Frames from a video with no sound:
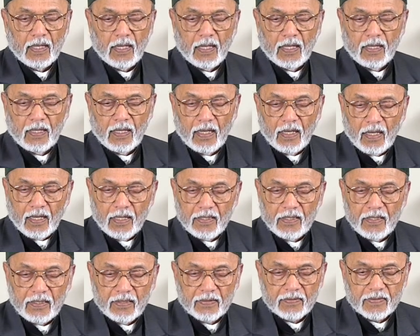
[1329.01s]
and
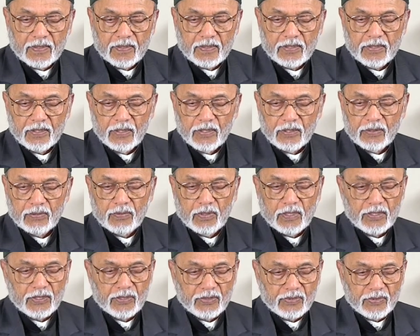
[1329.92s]
adherence to
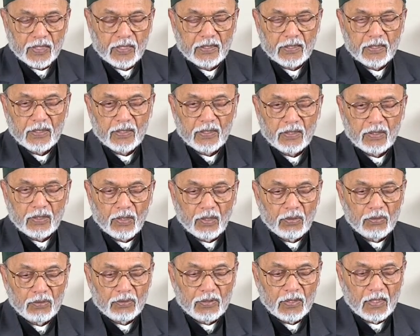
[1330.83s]
a strict
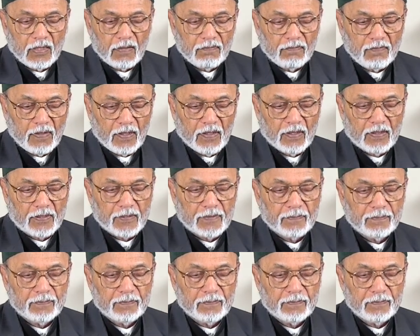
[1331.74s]
code of honor.